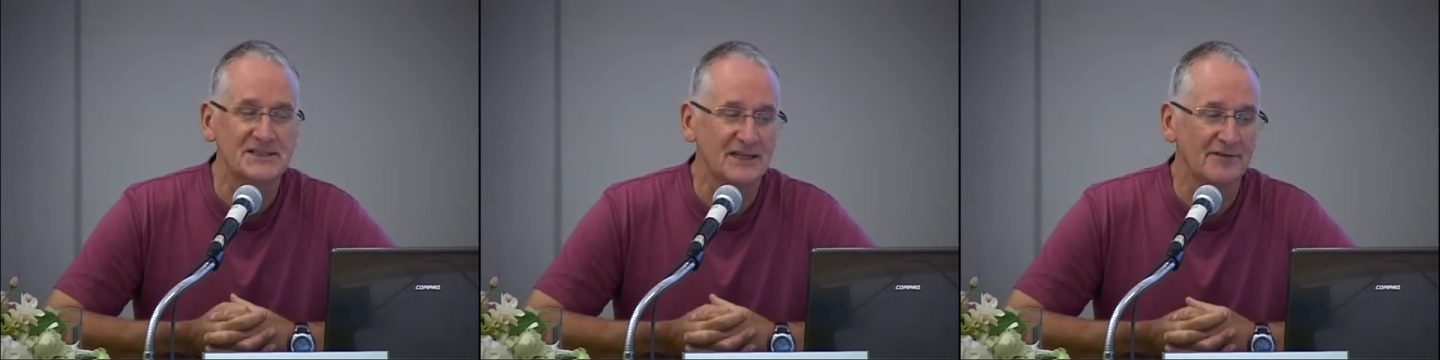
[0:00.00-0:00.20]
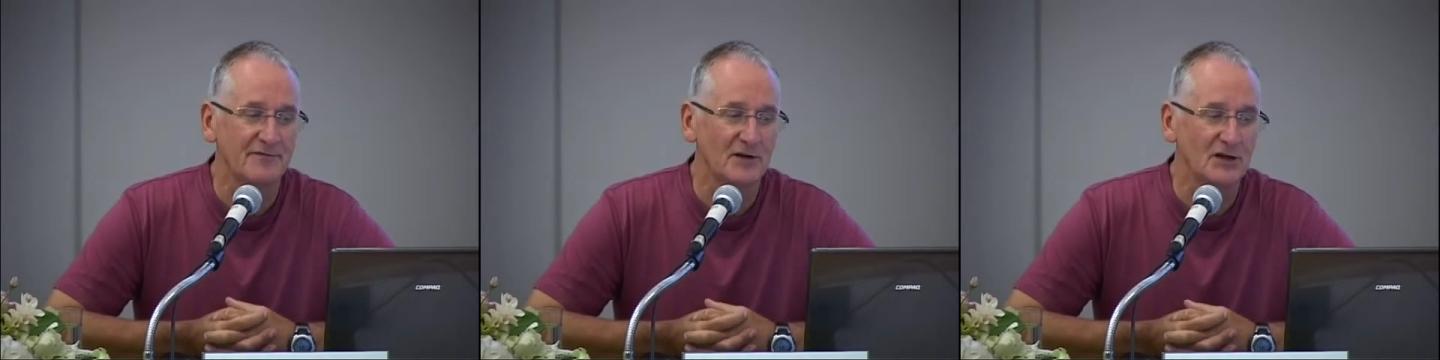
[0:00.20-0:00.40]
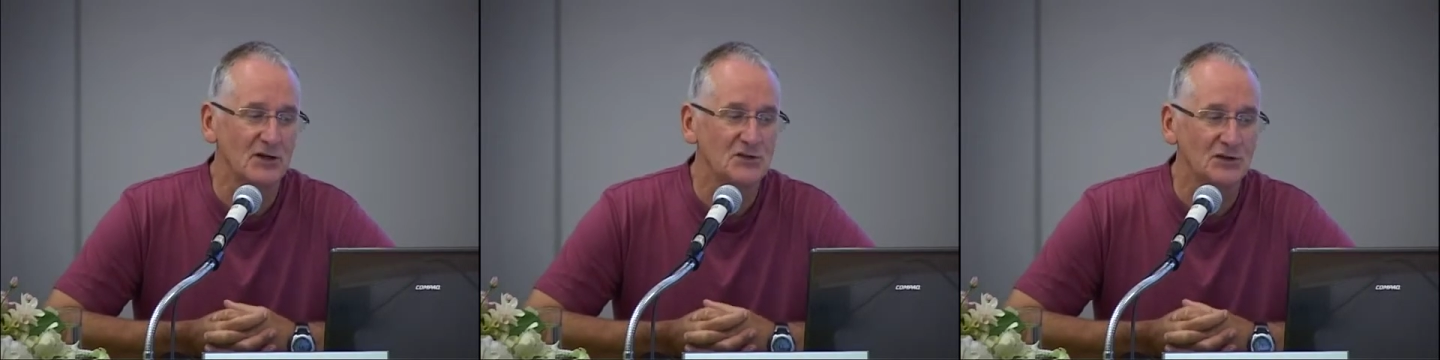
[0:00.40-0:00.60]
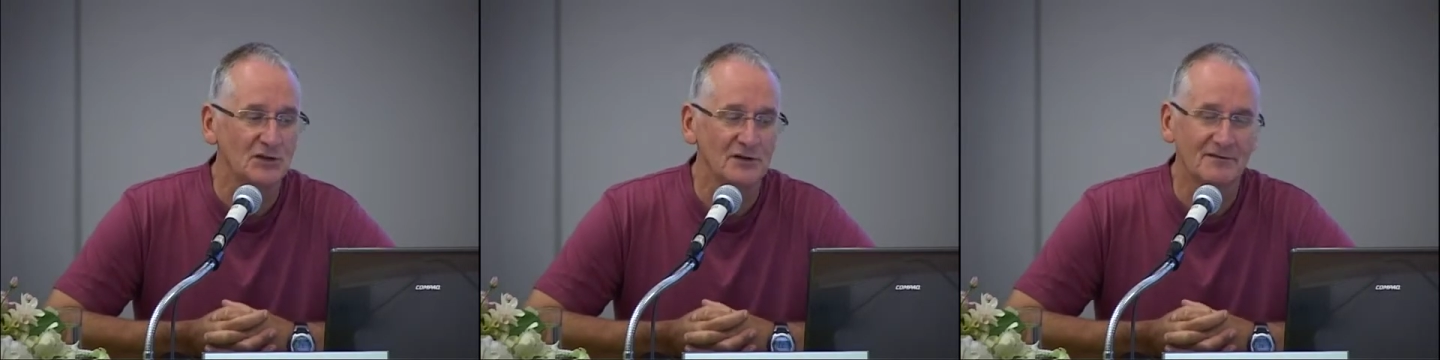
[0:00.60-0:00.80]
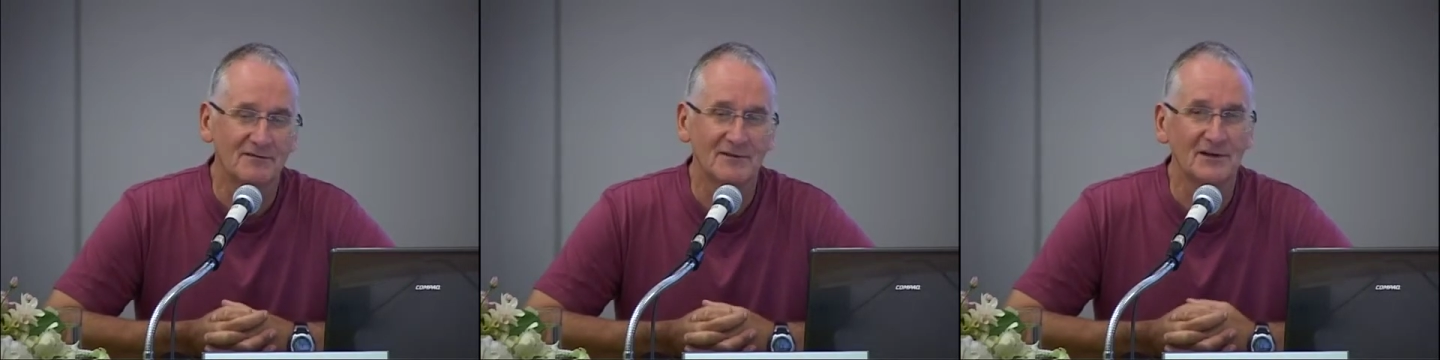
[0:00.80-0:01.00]

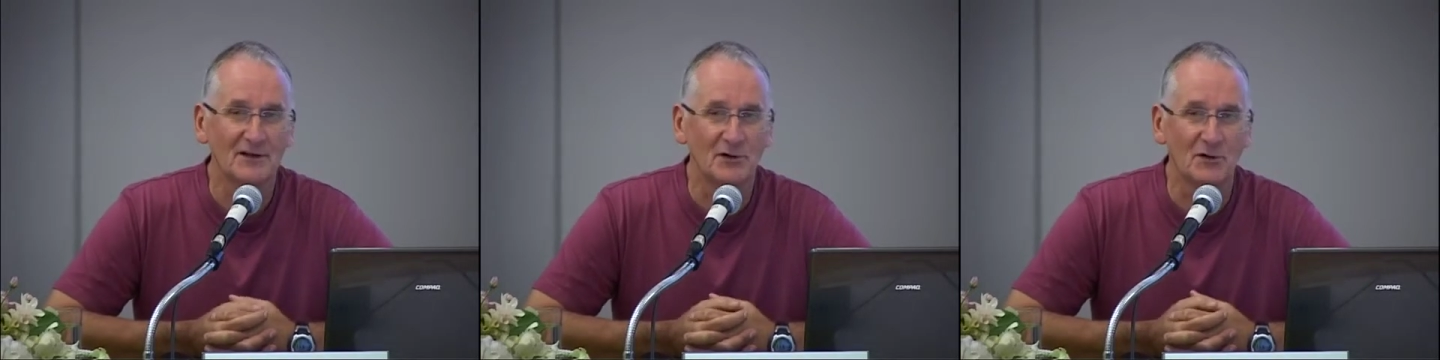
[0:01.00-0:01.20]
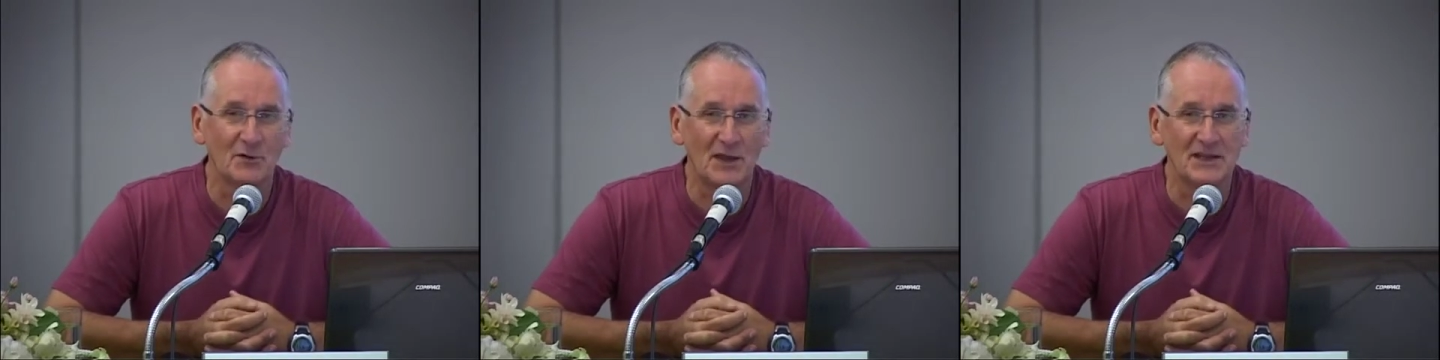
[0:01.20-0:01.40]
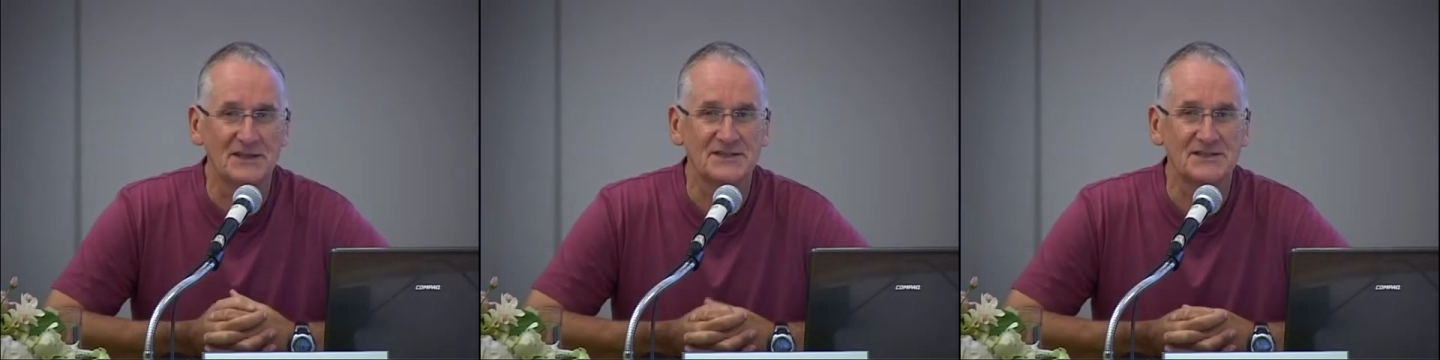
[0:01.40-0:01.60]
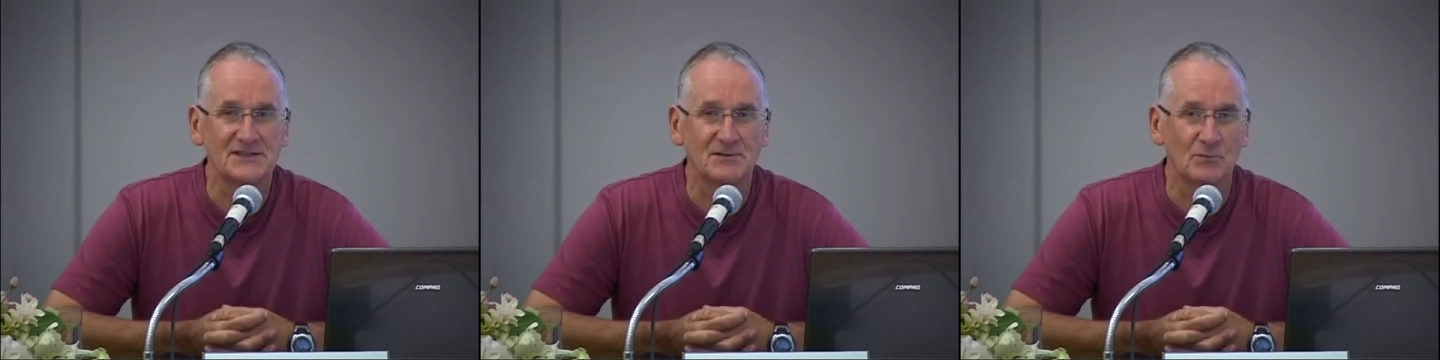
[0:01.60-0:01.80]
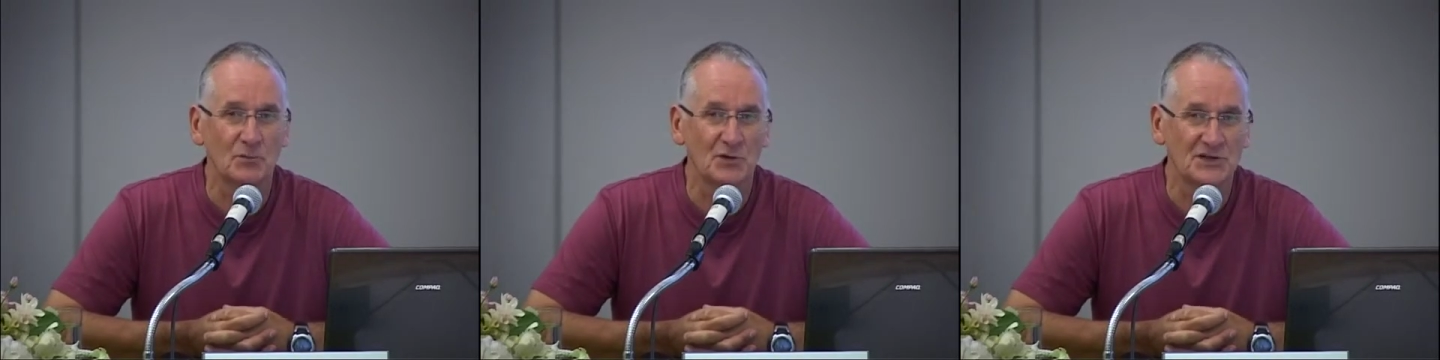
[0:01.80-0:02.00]
definition, you know,
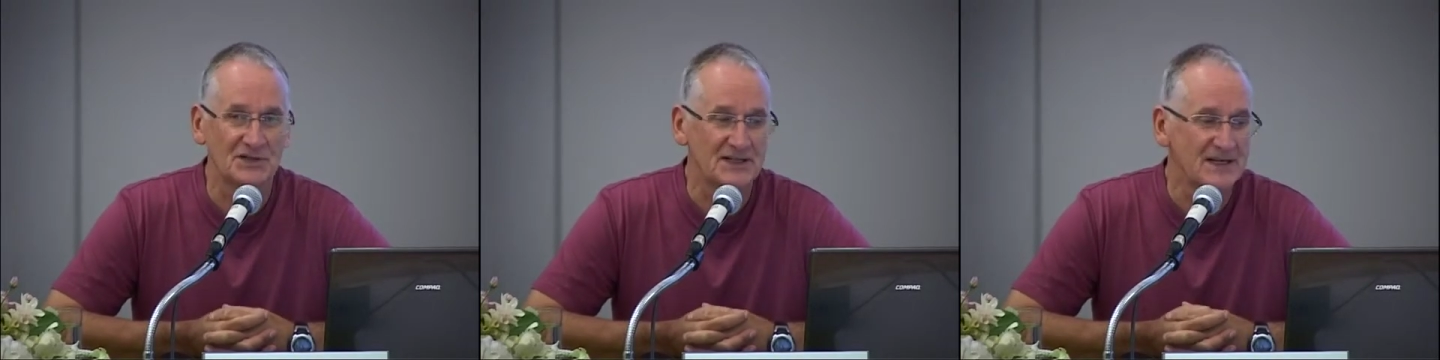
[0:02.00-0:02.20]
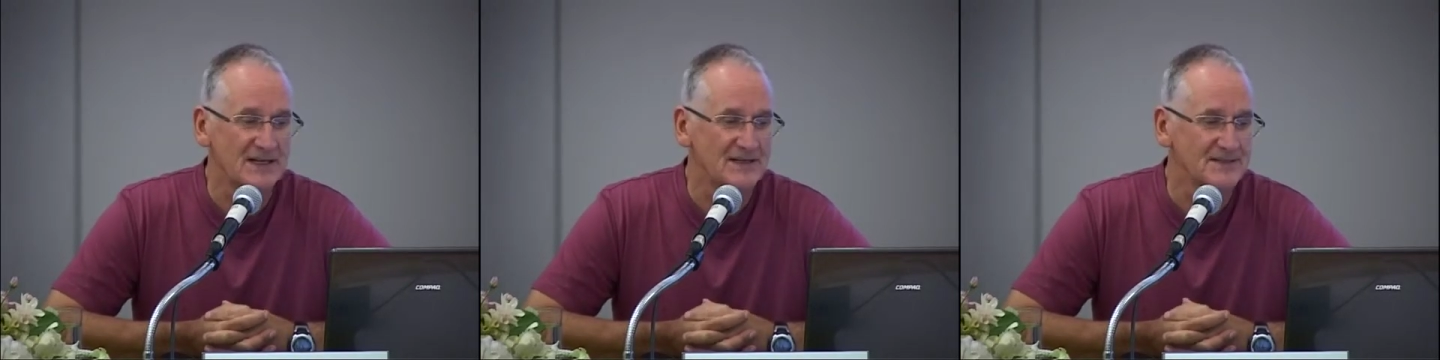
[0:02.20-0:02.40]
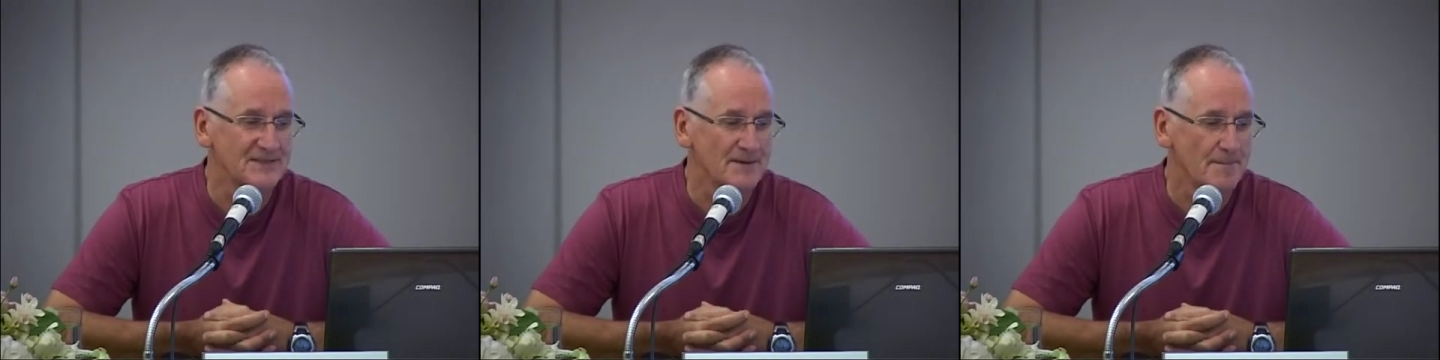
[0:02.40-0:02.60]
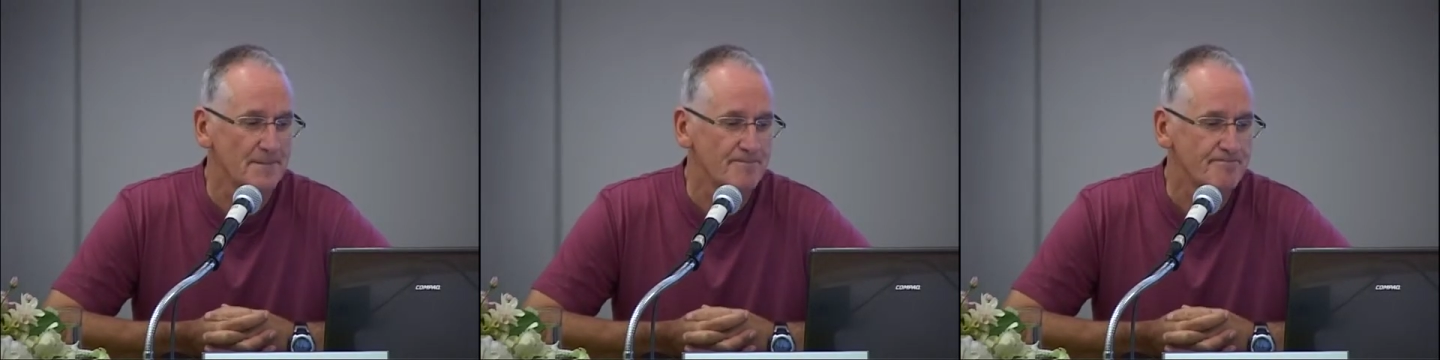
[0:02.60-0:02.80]
that's what it is.